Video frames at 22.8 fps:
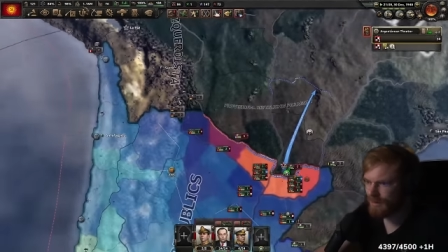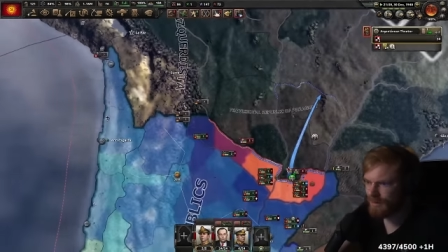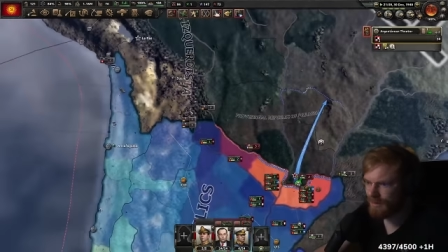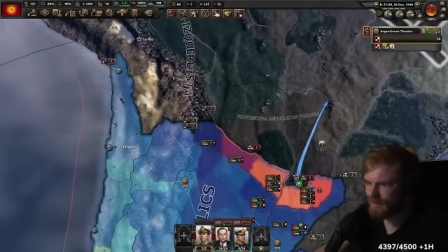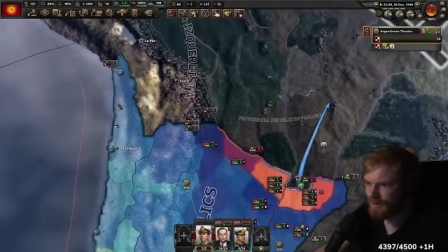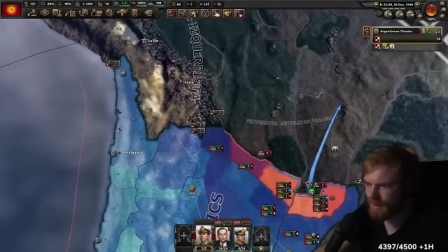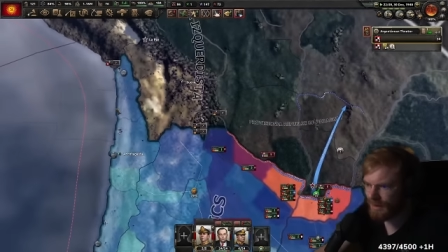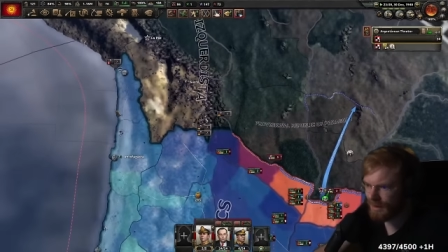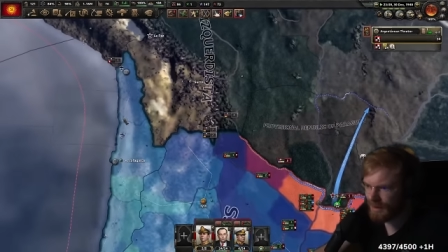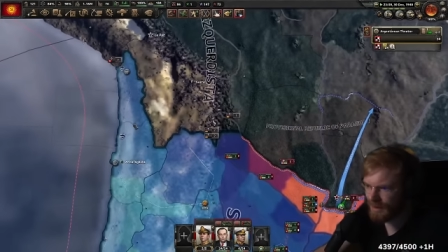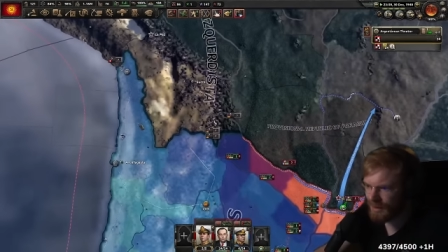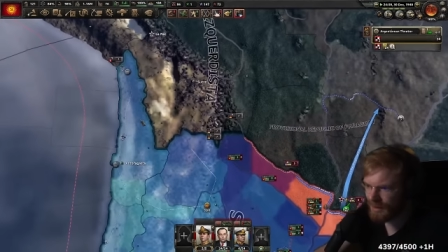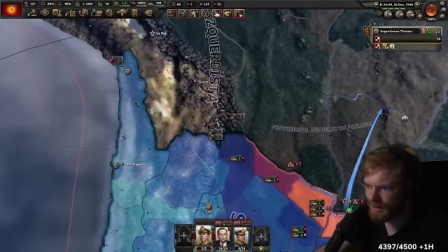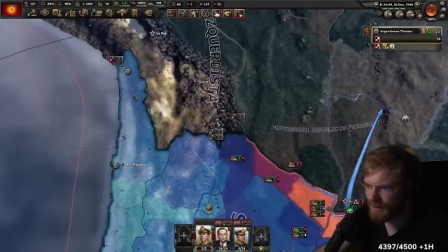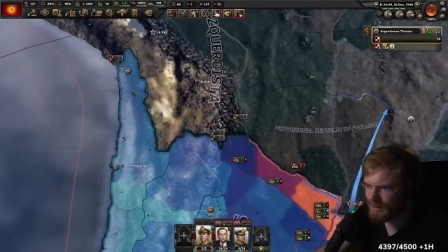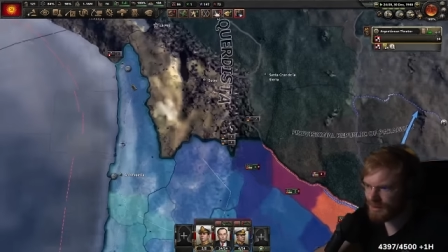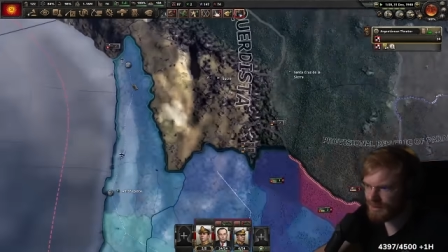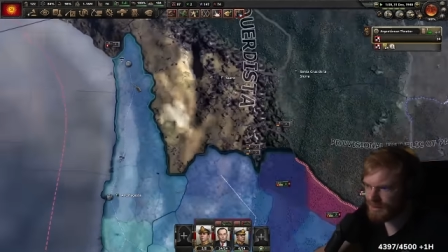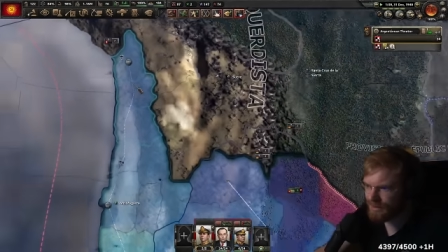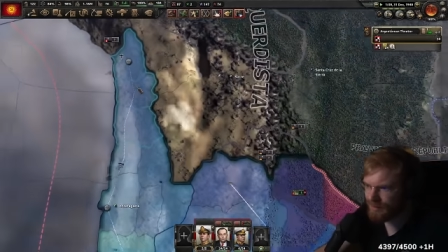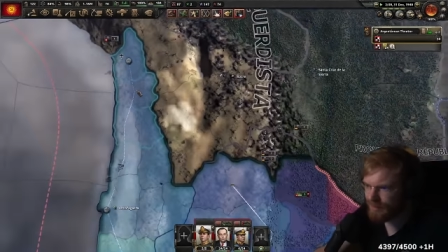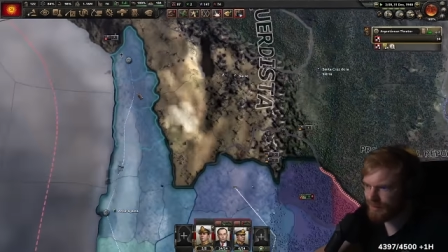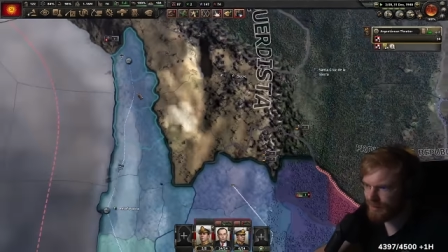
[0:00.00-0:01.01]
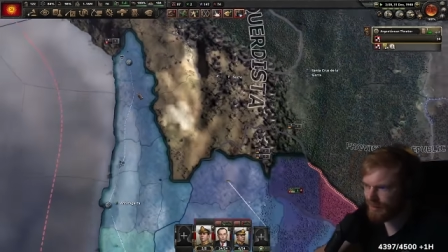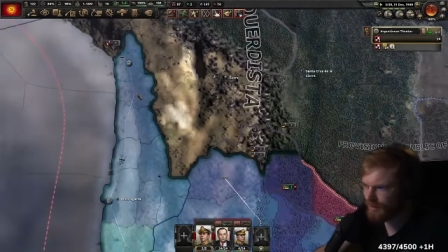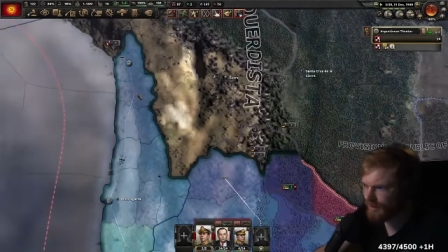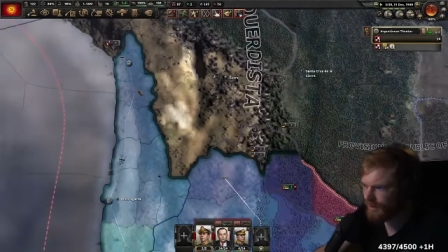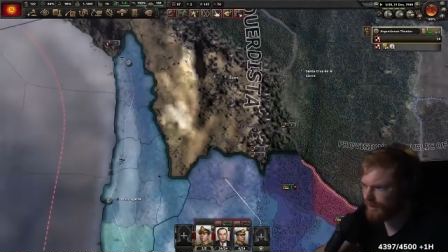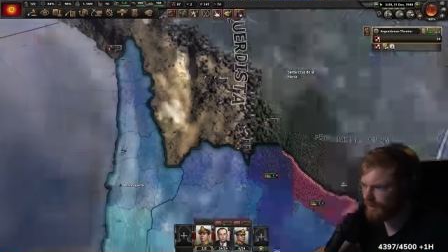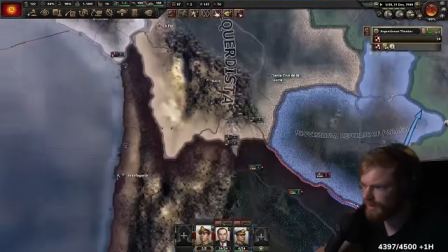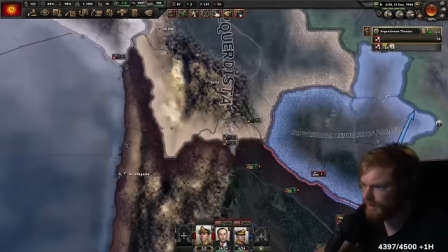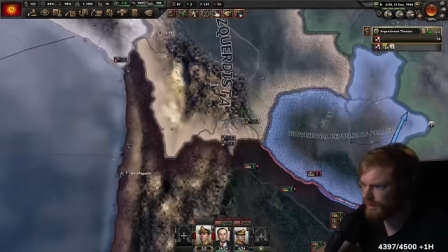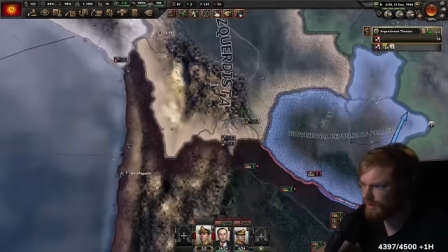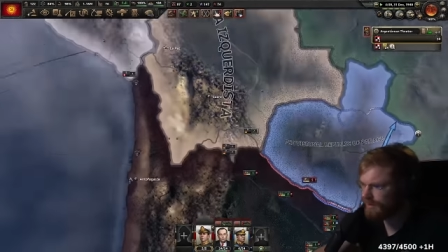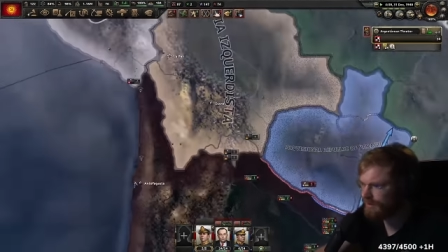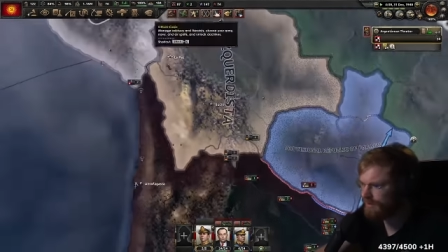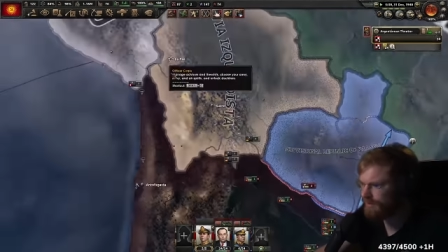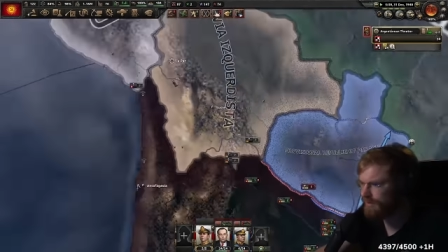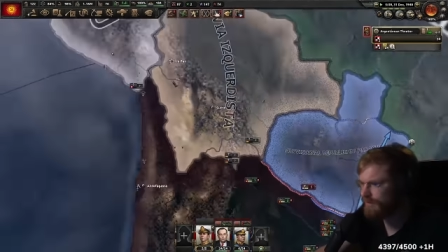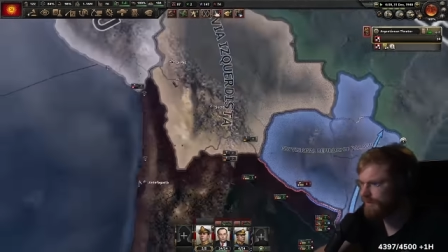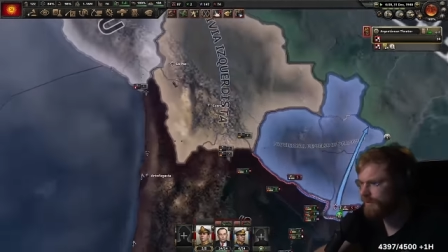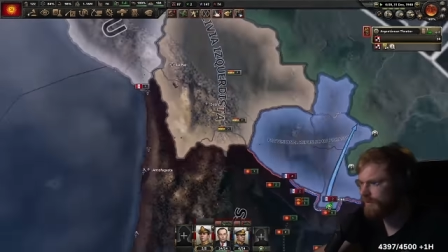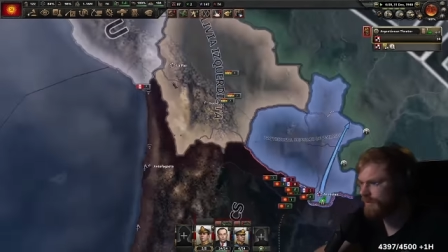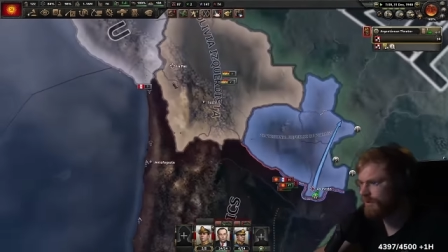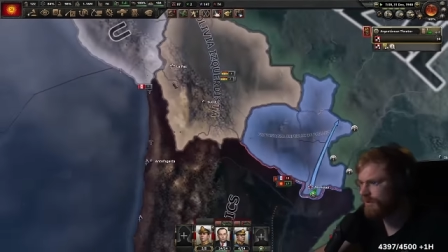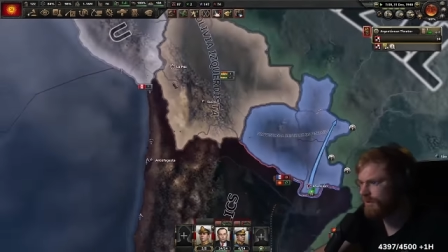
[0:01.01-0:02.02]
Then I need supply
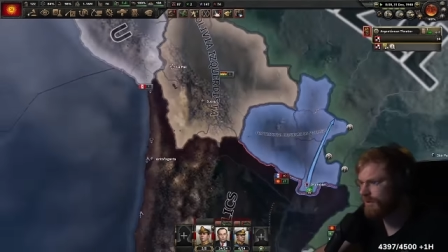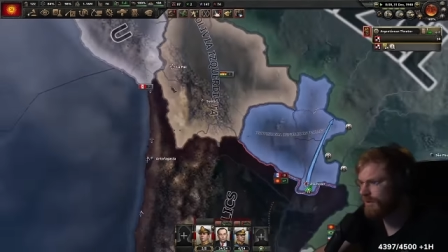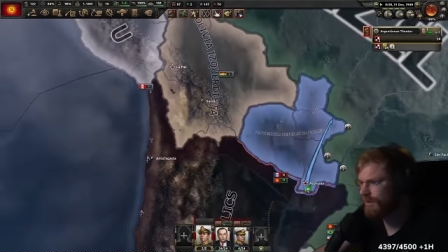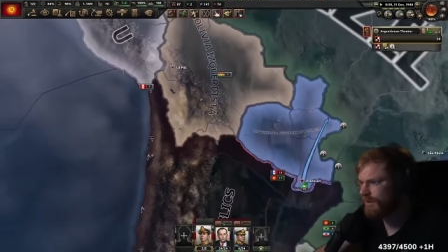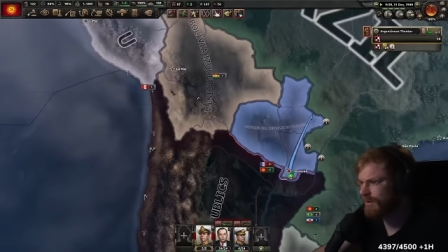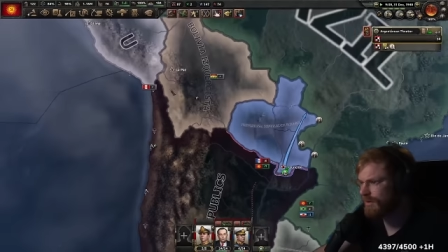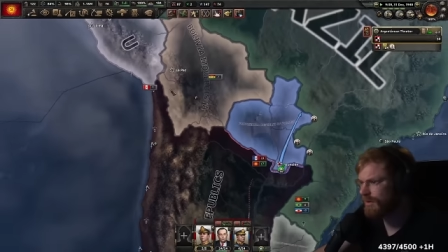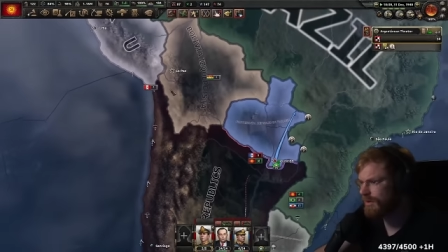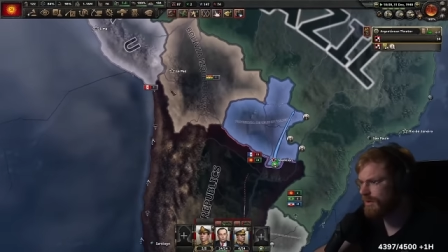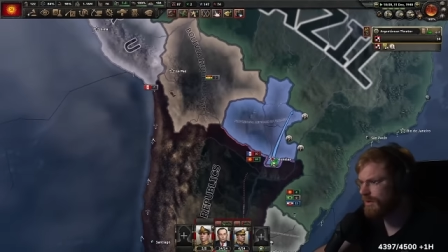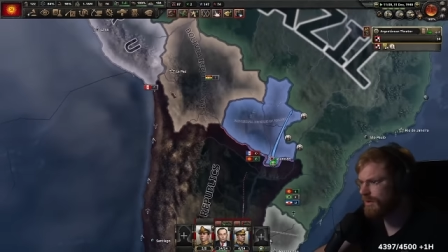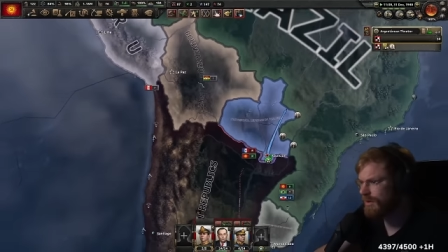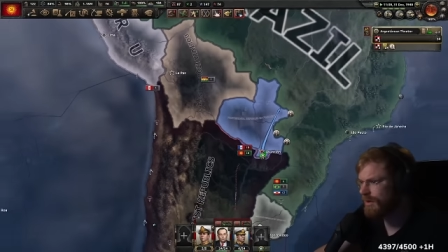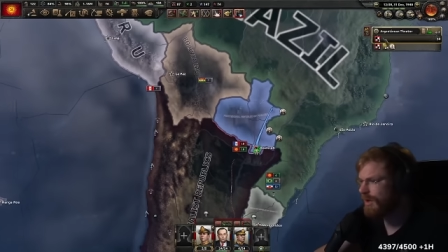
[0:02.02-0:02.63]
for...